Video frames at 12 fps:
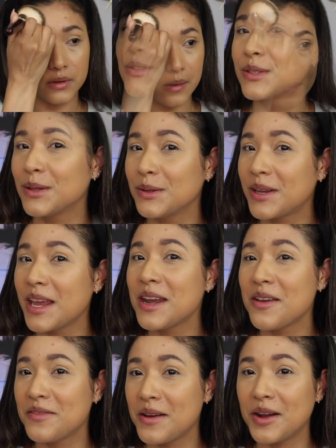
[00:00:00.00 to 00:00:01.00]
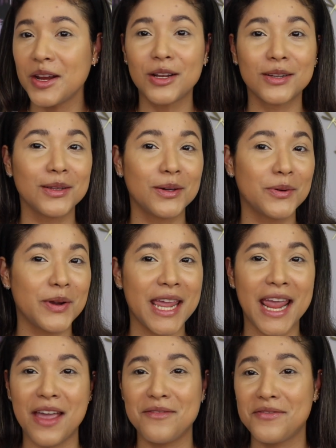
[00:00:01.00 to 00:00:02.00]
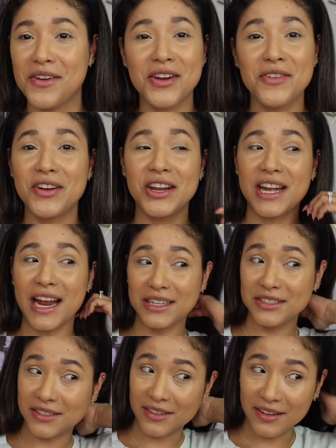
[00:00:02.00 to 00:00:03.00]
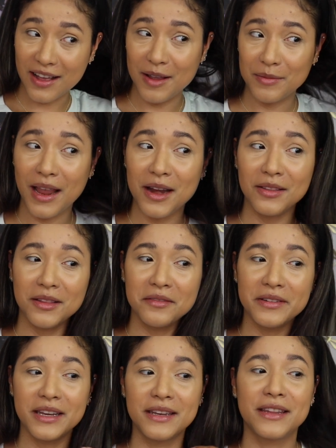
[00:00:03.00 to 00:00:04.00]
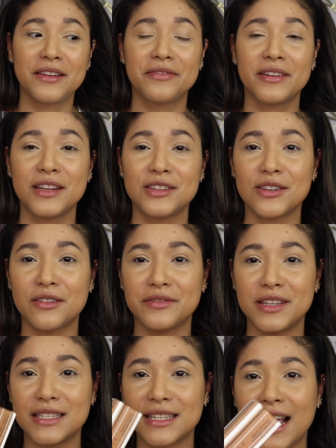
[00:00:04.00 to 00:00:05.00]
So looking very glowy and very, very natural, I'm kind of loving the finish of these